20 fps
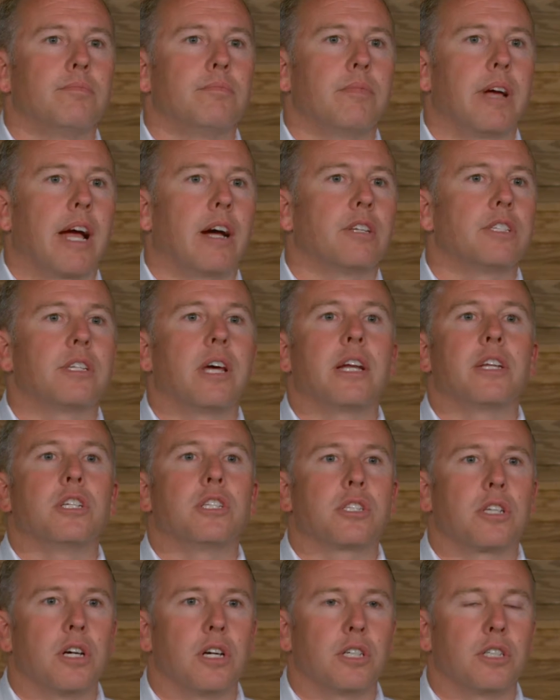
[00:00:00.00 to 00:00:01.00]
outside
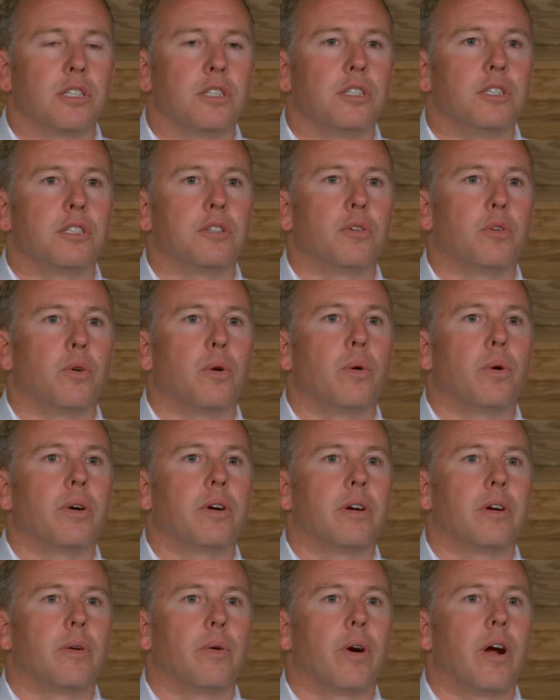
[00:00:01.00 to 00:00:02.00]
discussions
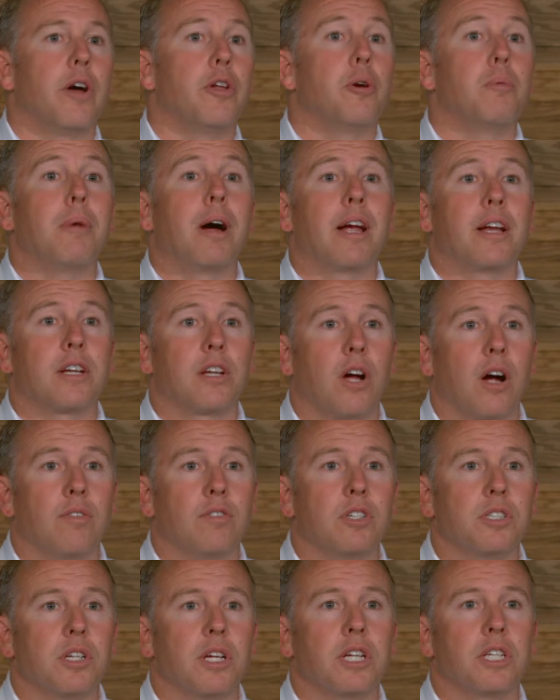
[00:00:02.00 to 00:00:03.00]
or undermined
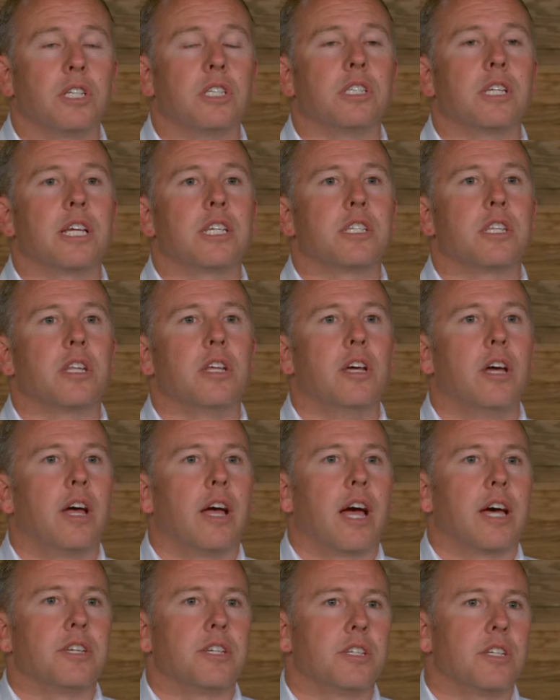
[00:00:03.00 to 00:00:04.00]
conversations as
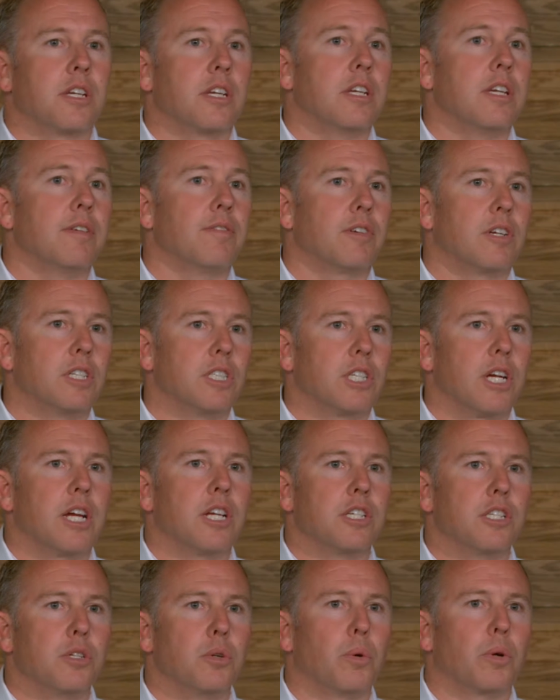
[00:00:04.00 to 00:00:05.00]
a significant
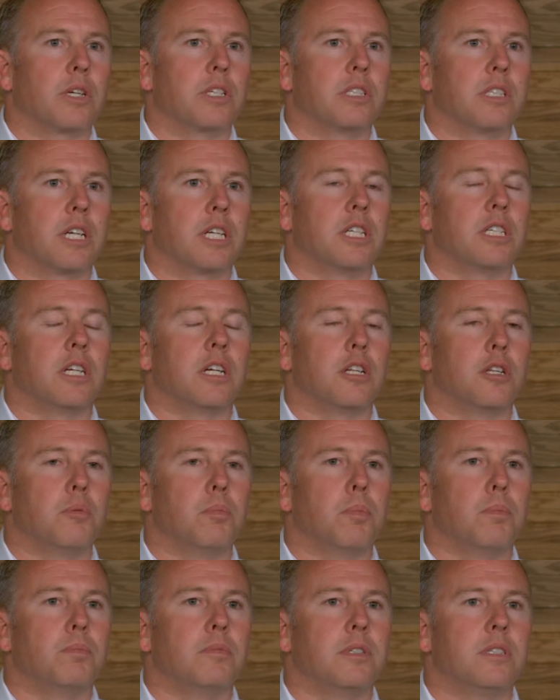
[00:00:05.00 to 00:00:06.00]
change in the organization needed
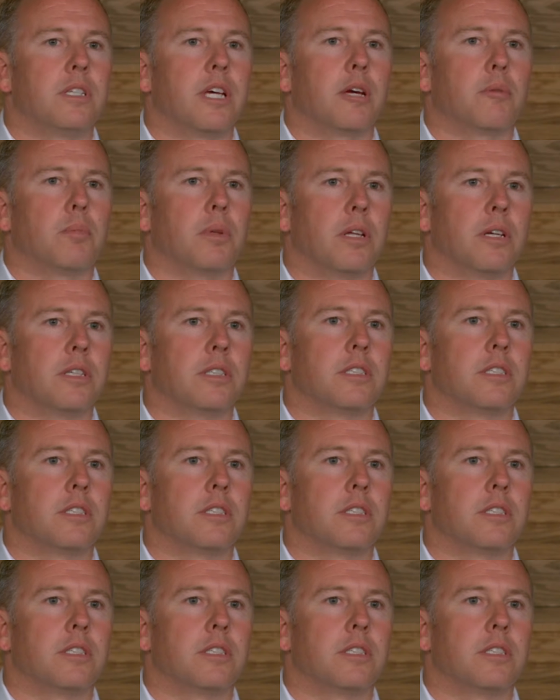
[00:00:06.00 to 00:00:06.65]
to take place.